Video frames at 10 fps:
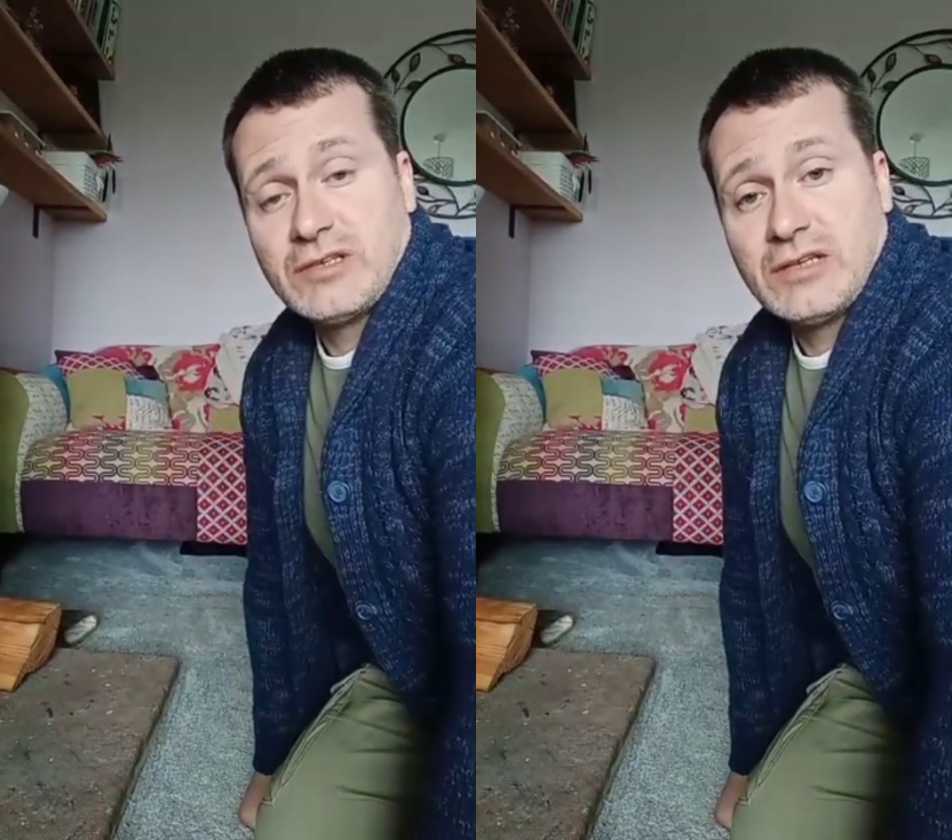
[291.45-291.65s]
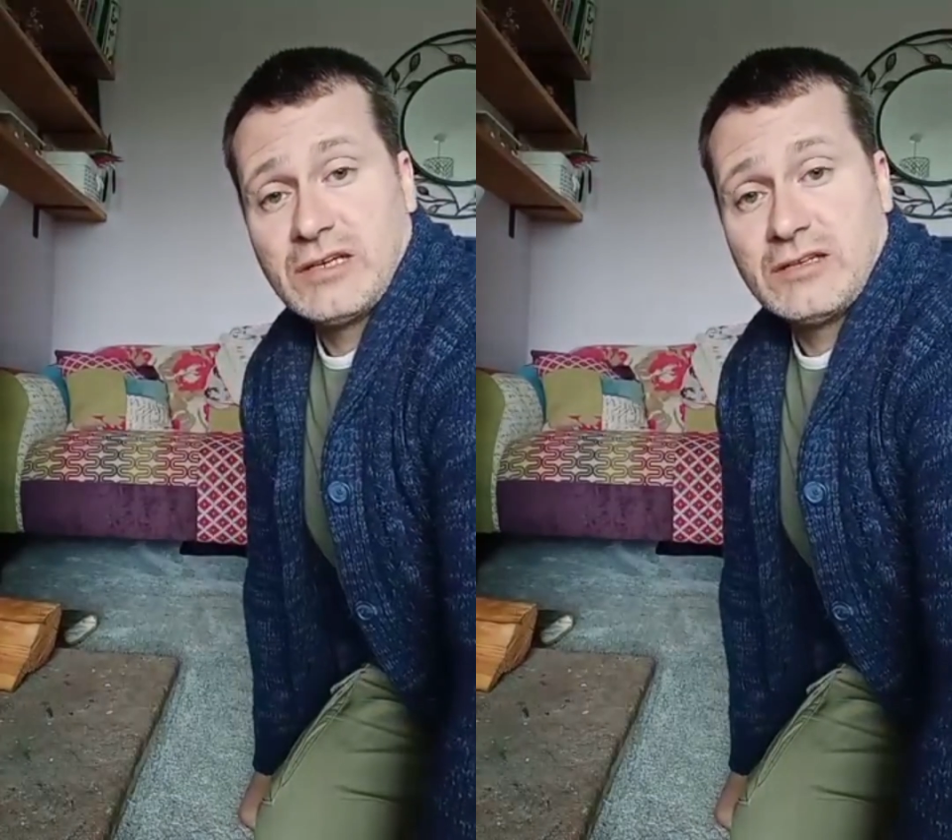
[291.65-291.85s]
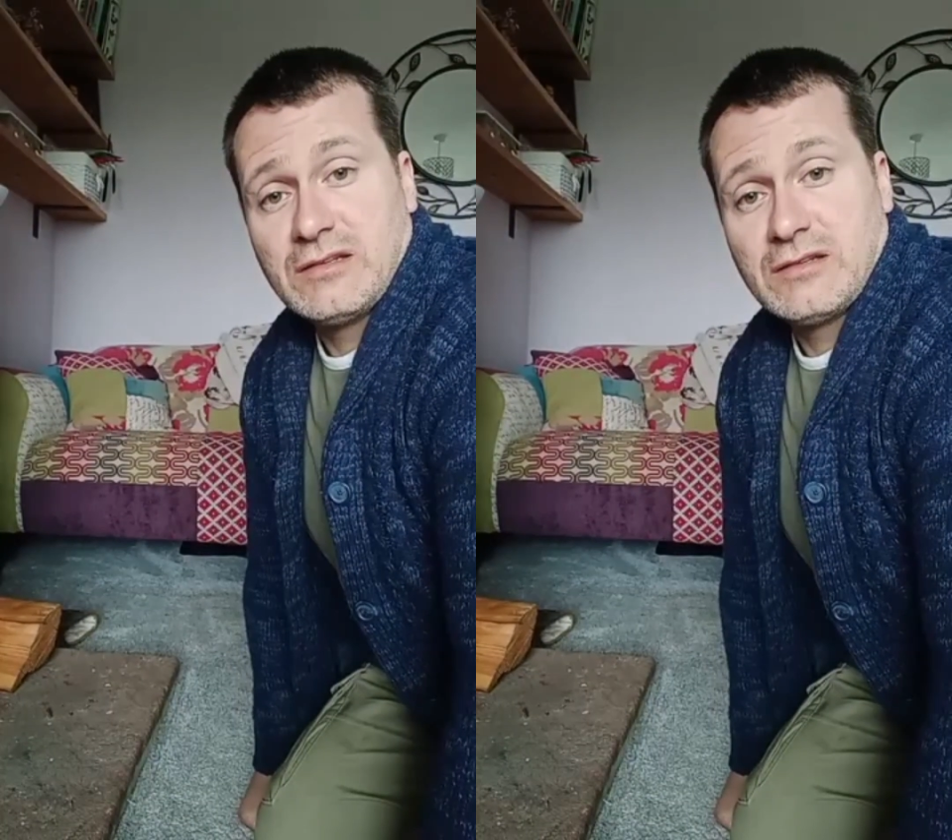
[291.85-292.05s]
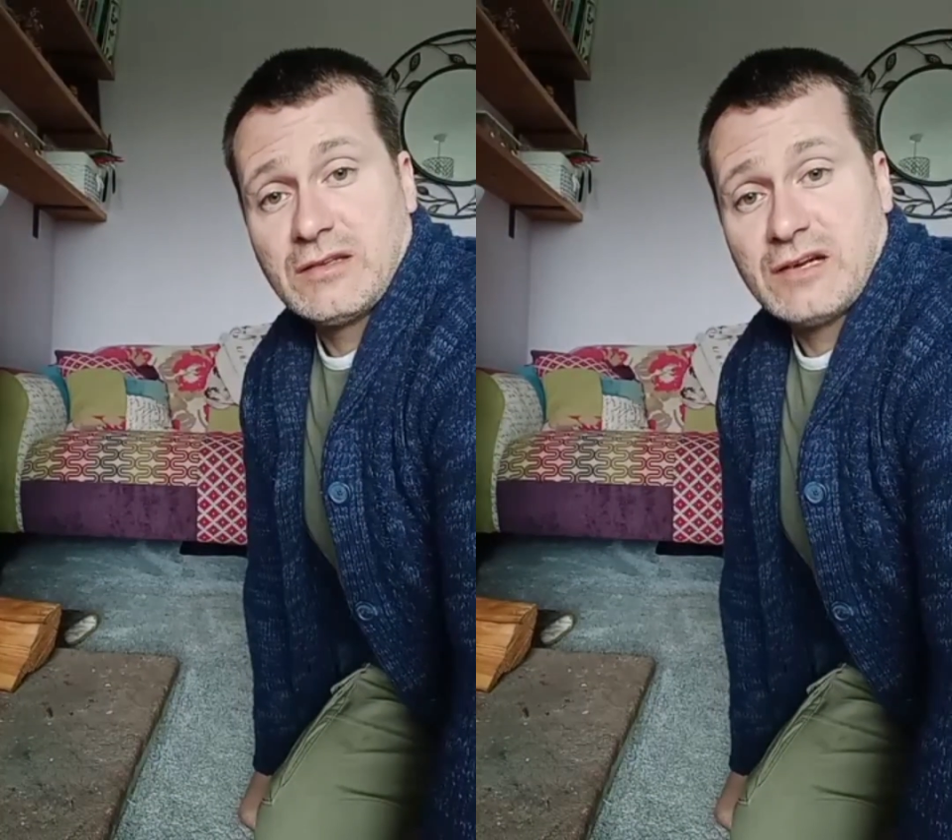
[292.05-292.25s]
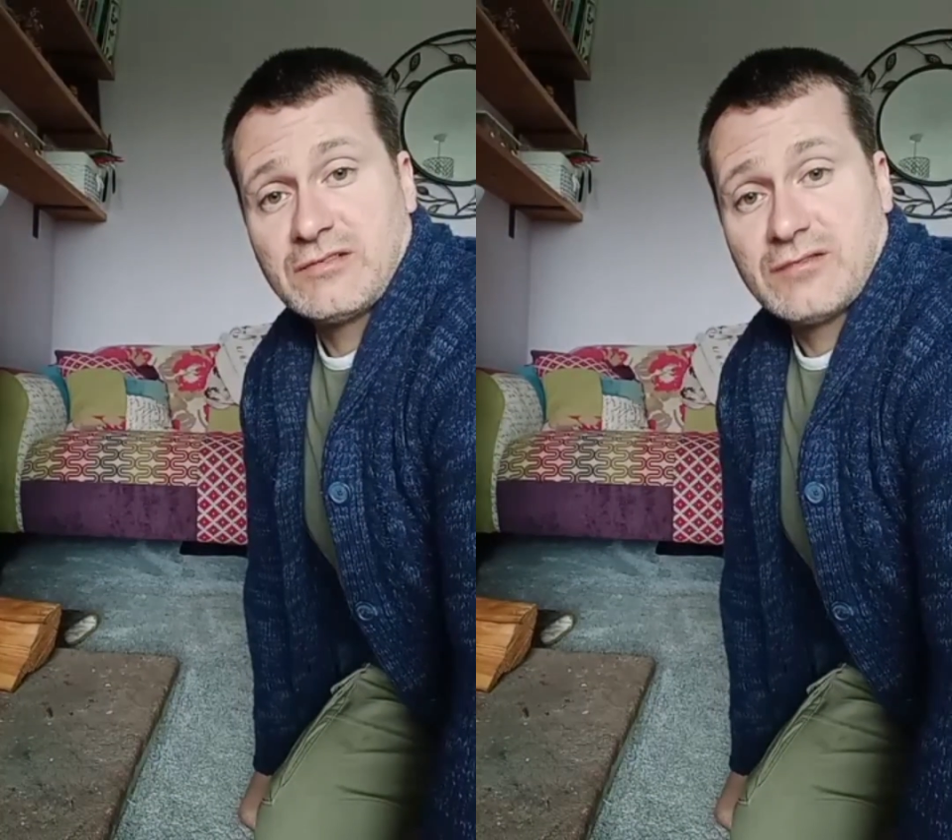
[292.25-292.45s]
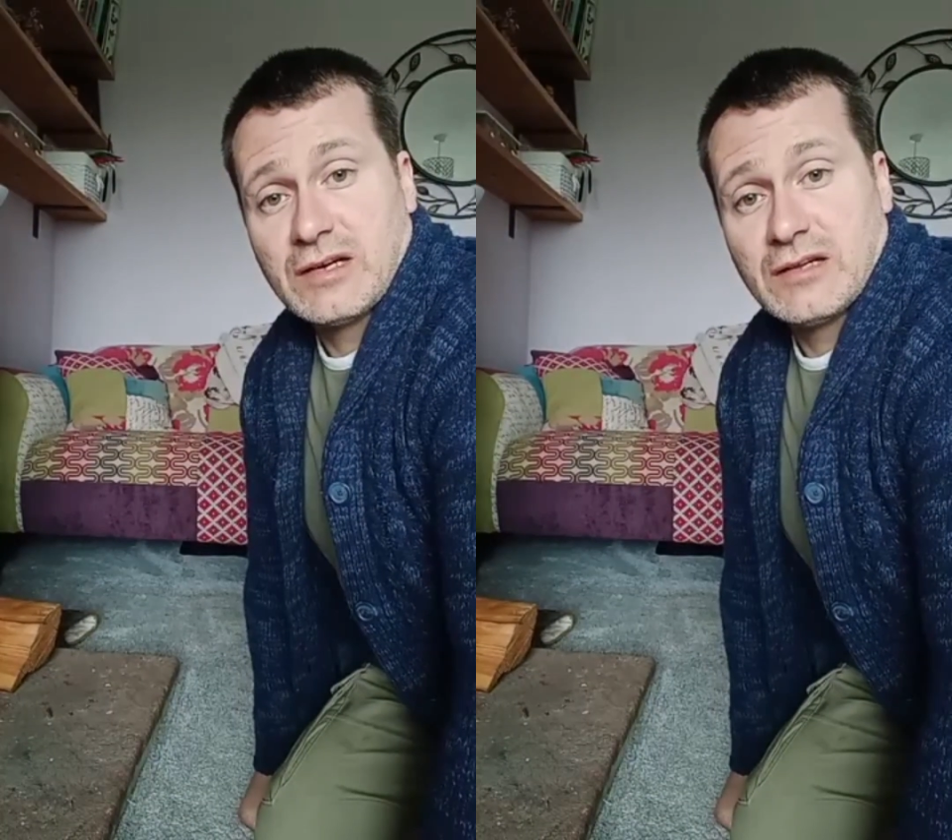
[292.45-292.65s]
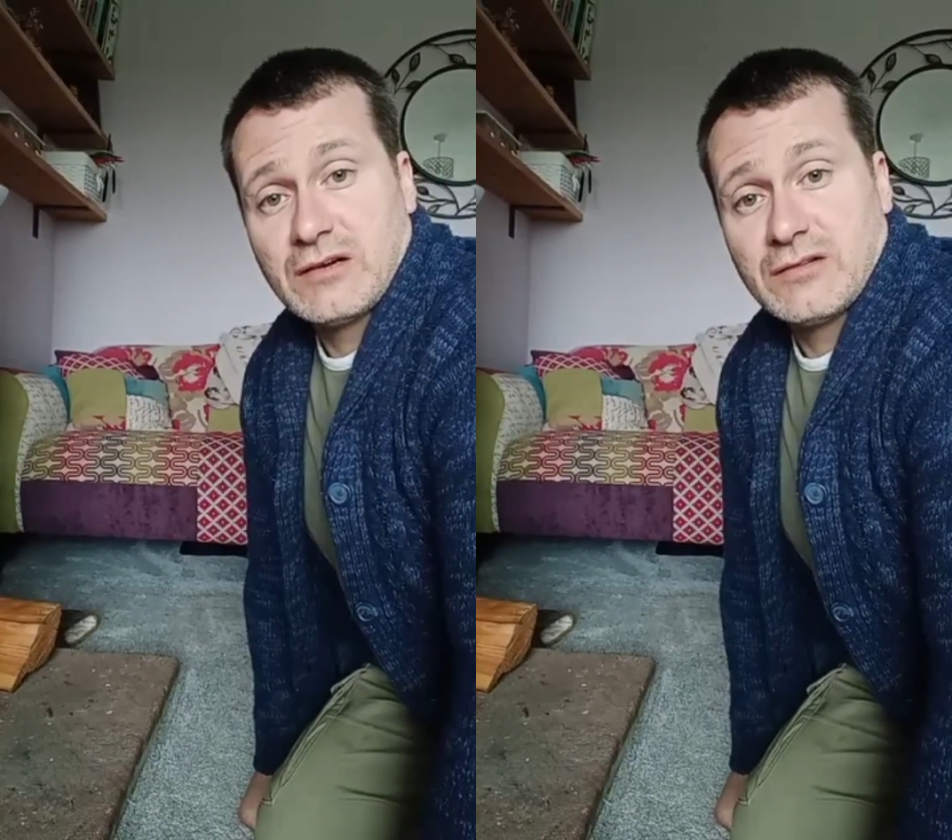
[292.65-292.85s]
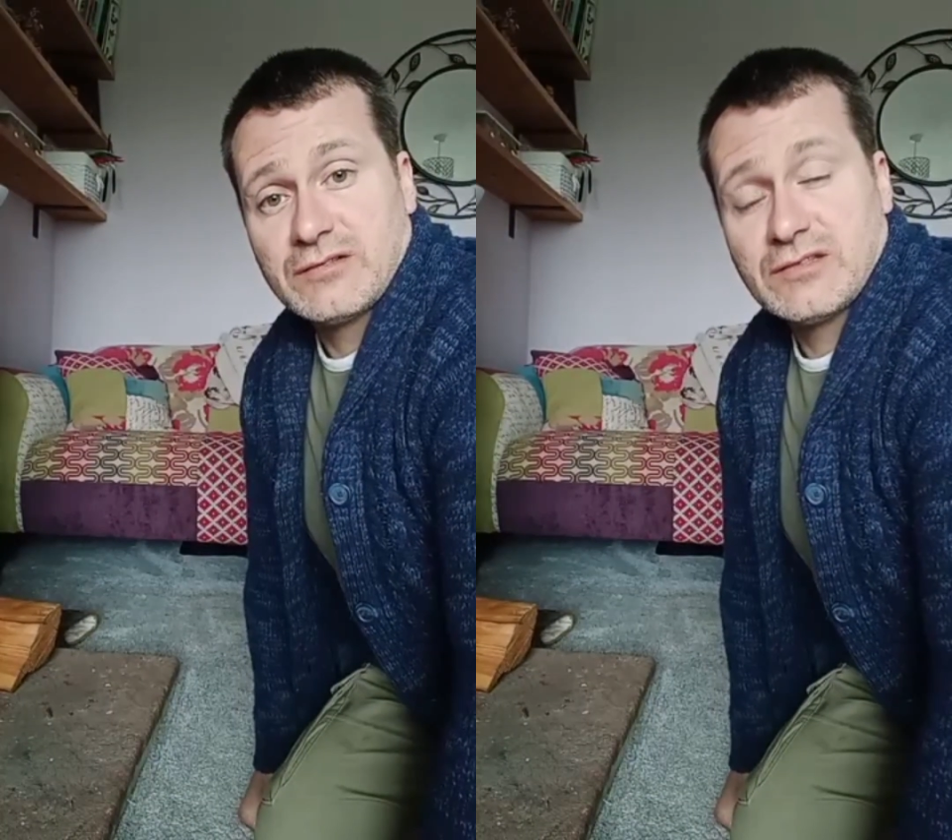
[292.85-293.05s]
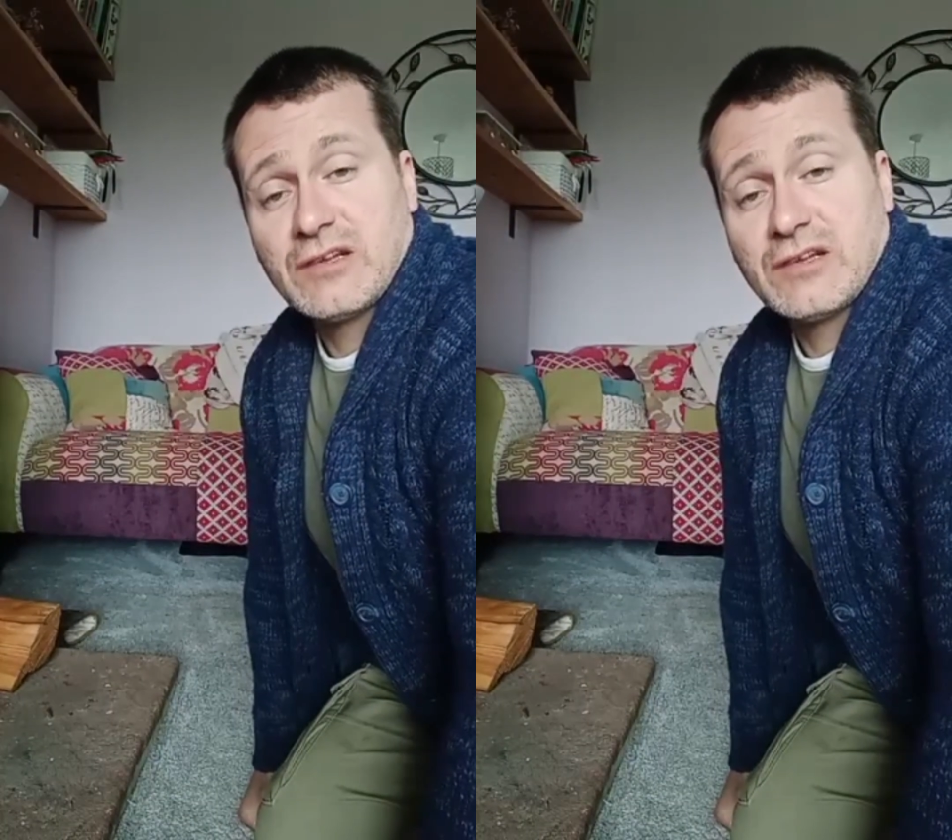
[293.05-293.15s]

you need nice dry logs,